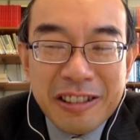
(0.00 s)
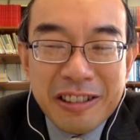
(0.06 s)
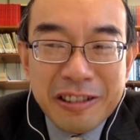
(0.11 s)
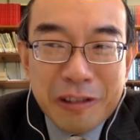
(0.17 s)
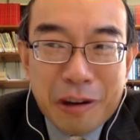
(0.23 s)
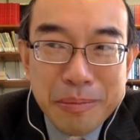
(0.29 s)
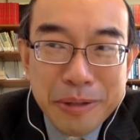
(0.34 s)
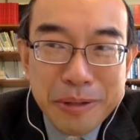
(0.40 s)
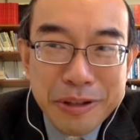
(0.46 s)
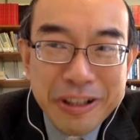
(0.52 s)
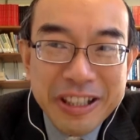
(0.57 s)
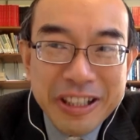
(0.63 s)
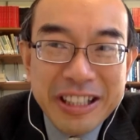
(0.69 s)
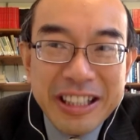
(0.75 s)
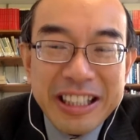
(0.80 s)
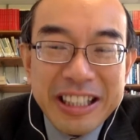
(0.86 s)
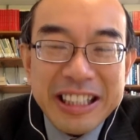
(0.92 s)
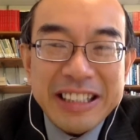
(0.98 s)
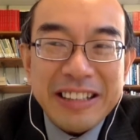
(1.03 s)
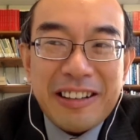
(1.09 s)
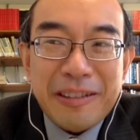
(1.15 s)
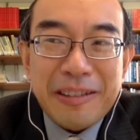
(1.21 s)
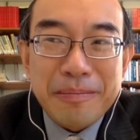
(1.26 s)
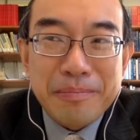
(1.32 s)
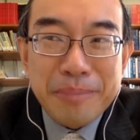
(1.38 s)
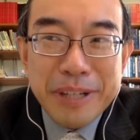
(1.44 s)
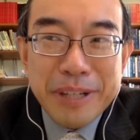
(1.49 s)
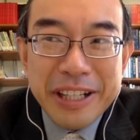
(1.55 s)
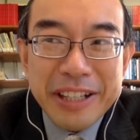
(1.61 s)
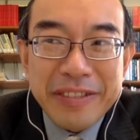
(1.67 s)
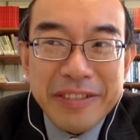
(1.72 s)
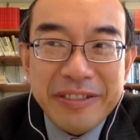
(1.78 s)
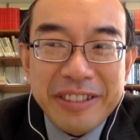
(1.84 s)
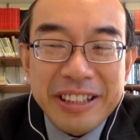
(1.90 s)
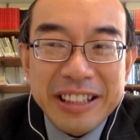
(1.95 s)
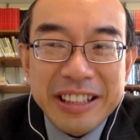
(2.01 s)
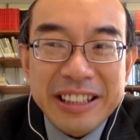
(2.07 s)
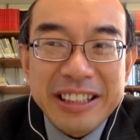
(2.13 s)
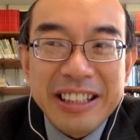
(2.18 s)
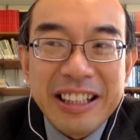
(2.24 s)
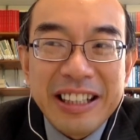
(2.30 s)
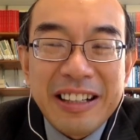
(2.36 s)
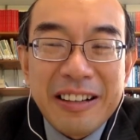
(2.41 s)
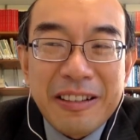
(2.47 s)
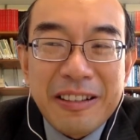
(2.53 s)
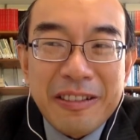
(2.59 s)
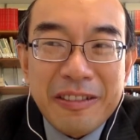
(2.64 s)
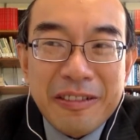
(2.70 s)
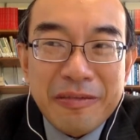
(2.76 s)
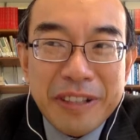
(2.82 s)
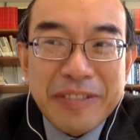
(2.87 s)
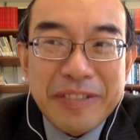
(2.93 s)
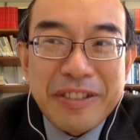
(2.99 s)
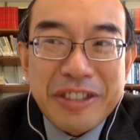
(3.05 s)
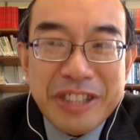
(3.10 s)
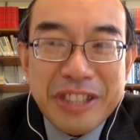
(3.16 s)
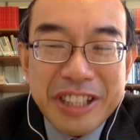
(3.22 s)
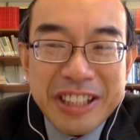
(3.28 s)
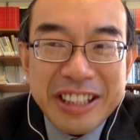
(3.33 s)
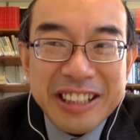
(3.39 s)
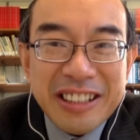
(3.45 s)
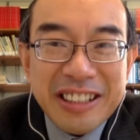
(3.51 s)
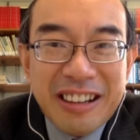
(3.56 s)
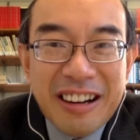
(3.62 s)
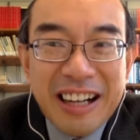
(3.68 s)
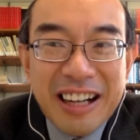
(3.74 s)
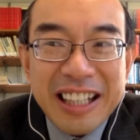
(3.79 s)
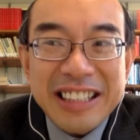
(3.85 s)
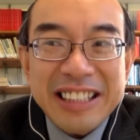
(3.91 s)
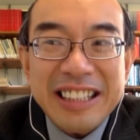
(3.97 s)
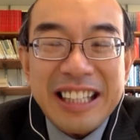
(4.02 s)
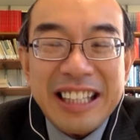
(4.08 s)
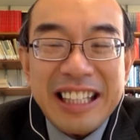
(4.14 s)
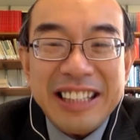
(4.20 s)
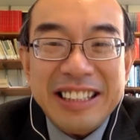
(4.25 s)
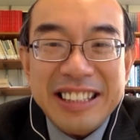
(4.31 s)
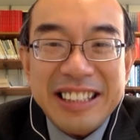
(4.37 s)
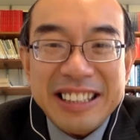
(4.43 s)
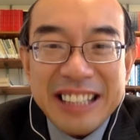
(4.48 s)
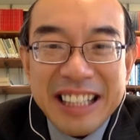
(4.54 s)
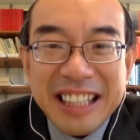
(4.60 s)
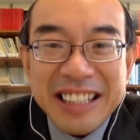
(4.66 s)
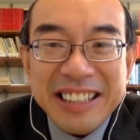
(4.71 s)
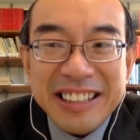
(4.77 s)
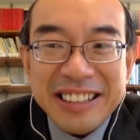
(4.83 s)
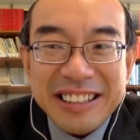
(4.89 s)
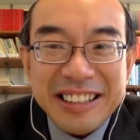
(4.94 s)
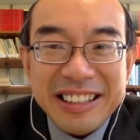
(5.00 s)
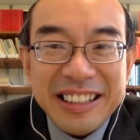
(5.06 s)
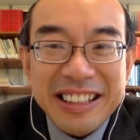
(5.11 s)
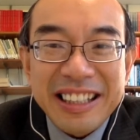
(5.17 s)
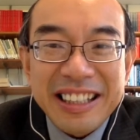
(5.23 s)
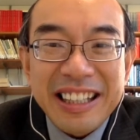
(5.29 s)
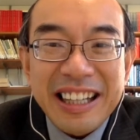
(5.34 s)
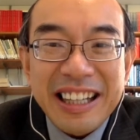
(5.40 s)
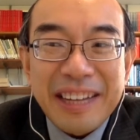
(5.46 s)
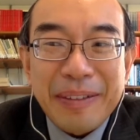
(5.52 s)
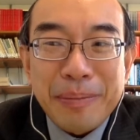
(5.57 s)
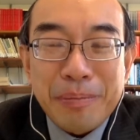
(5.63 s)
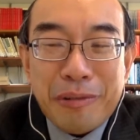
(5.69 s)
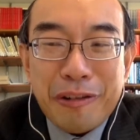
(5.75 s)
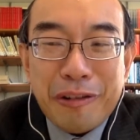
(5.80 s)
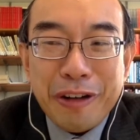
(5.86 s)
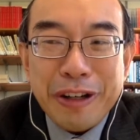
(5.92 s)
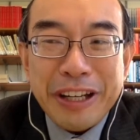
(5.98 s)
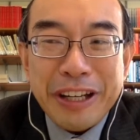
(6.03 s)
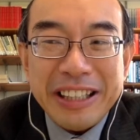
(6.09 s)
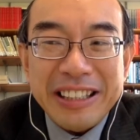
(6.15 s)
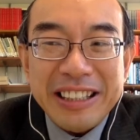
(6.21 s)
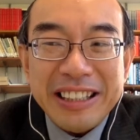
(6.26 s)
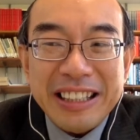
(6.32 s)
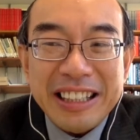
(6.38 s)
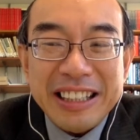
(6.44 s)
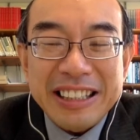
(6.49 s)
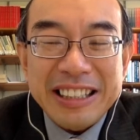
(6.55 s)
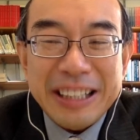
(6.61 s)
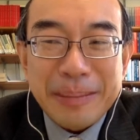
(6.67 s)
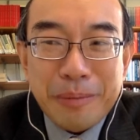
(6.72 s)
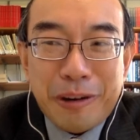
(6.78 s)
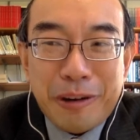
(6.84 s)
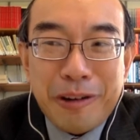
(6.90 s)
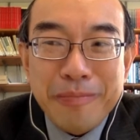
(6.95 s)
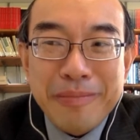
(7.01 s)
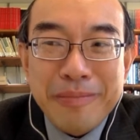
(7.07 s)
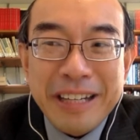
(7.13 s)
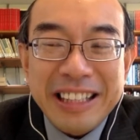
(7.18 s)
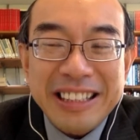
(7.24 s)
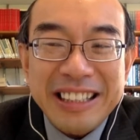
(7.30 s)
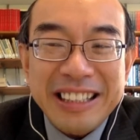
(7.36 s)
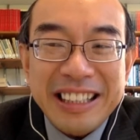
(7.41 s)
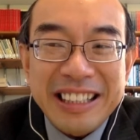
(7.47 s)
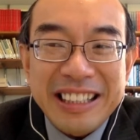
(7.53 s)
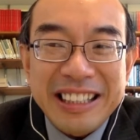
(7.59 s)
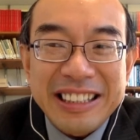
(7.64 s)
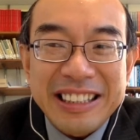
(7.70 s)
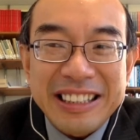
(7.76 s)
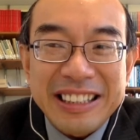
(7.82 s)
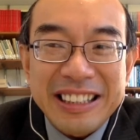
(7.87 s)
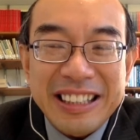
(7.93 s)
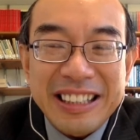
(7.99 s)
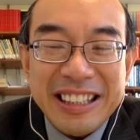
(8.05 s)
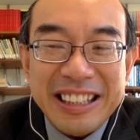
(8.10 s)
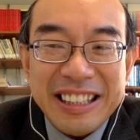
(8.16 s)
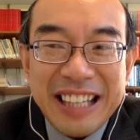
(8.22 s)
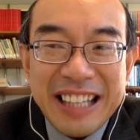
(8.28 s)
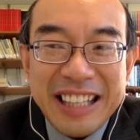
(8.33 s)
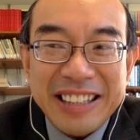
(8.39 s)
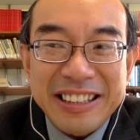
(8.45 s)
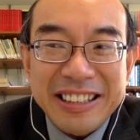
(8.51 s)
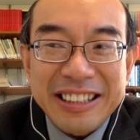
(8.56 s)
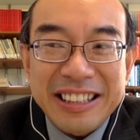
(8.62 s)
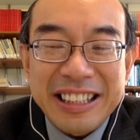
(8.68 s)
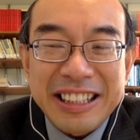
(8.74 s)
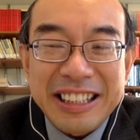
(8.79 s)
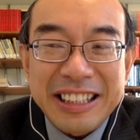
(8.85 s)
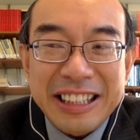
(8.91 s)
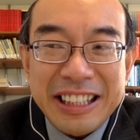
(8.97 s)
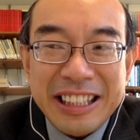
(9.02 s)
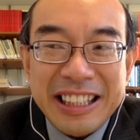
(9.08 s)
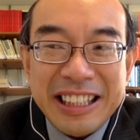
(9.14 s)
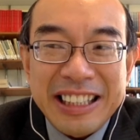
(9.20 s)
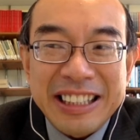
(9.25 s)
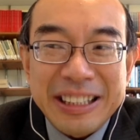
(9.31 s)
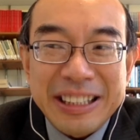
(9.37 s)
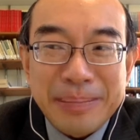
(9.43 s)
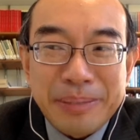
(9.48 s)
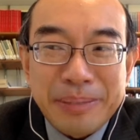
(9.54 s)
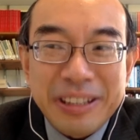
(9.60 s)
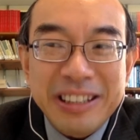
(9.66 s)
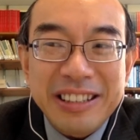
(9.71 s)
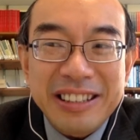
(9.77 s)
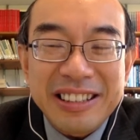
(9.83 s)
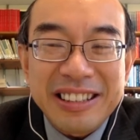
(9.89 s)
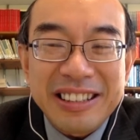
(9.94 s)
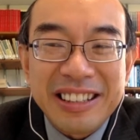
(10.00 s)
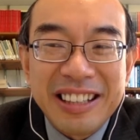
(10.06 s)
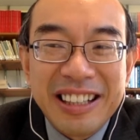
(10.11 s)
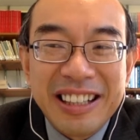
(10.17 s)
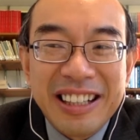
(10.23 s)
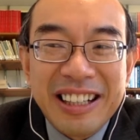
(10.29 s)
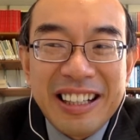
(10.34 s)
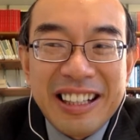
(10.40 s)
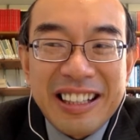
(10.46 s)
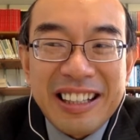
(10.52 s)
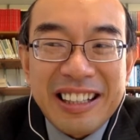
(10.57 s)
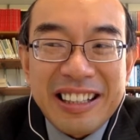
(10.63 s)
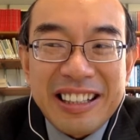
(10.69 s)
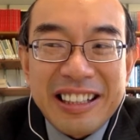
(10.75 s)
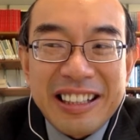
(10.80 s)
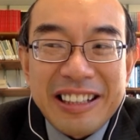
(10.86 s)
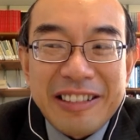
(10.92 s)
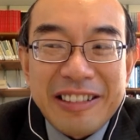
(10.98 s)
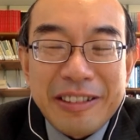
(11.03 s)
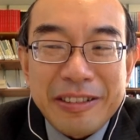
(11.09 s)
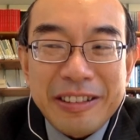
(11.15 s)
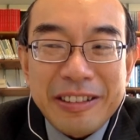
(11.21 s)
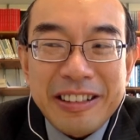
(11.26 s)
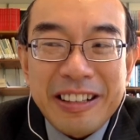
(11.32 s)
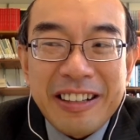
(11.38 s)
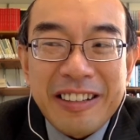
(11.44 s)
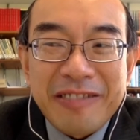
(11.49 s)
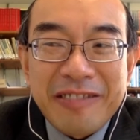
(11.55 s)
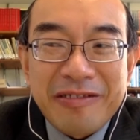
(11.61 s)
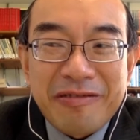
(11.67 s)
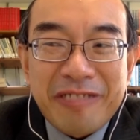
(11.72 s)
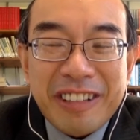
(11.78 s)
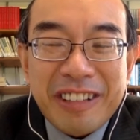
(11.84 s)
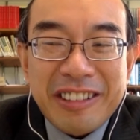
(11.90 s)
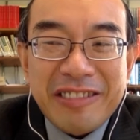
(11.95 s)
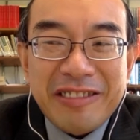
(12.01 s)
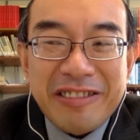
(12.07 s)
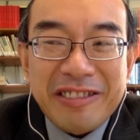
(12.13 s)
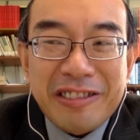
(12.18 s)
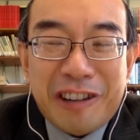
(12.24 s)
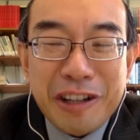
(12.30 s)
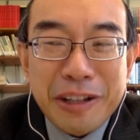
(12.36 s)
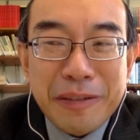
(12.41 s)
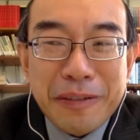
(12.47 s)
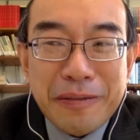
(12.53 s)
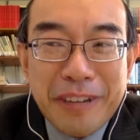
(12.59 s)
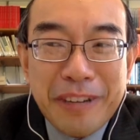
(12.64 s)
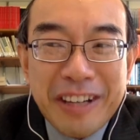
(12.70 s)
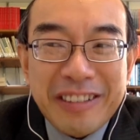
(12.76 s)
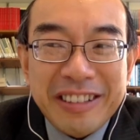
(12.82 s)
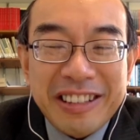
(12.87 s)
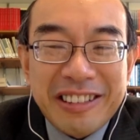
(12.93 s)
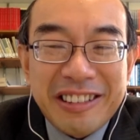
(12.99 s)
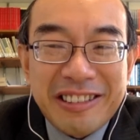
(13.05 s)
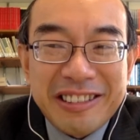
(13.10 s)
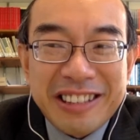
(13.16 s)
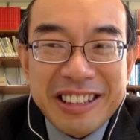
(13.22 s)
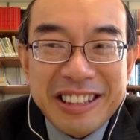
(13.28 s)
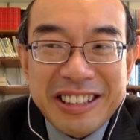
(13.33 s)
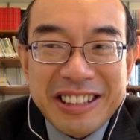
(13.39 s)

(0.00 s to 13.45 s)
communities of believers with Jesus Christ as the center. And the point that St. Paul makes in his letters, in his epistles, to all the various local